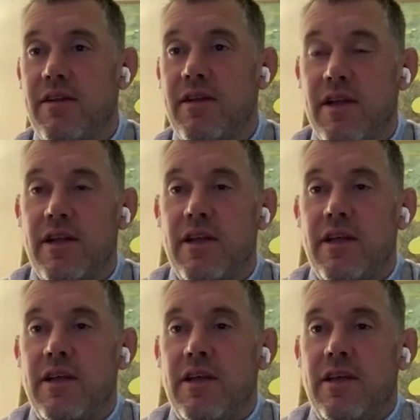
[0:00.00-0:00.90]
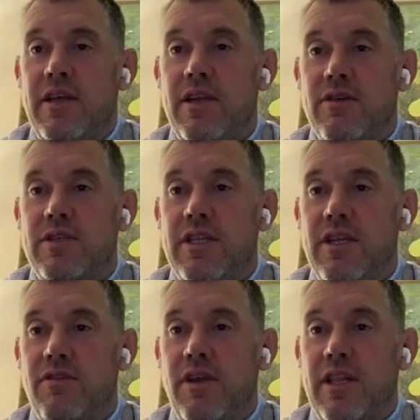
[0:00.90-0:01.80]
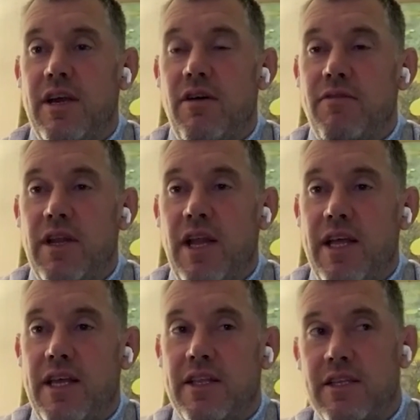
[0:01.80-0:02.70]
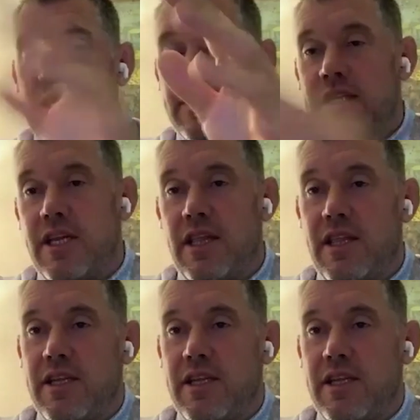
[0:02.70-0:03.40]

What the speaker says: and, you know, seeing the green there over the lake and the 16th